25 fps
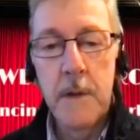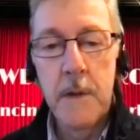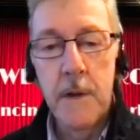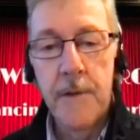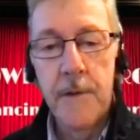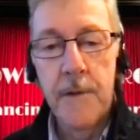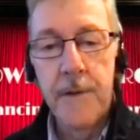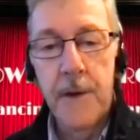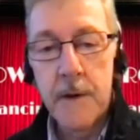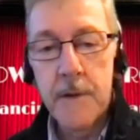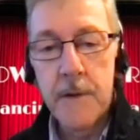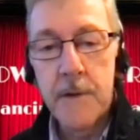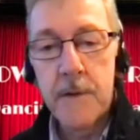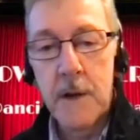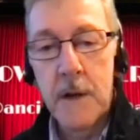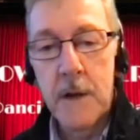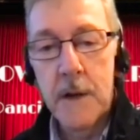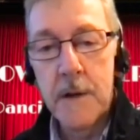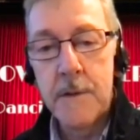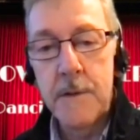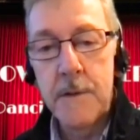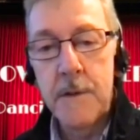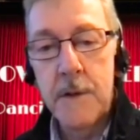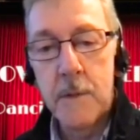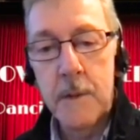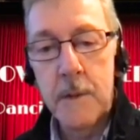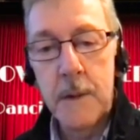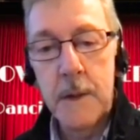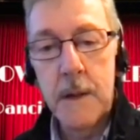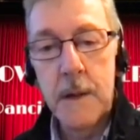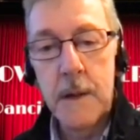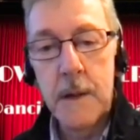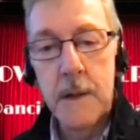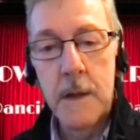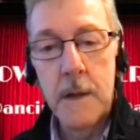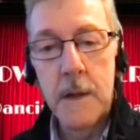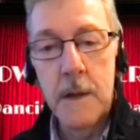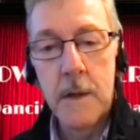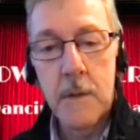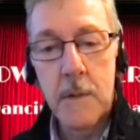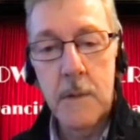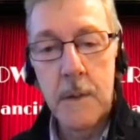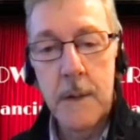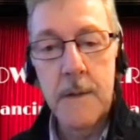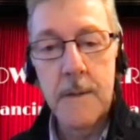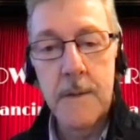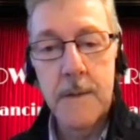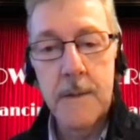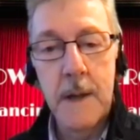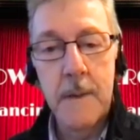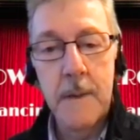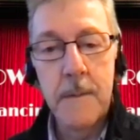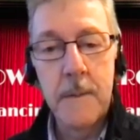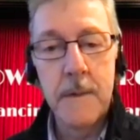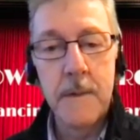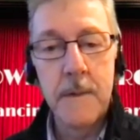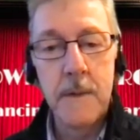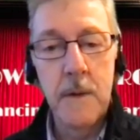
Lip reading: foxtrots and your quick steps and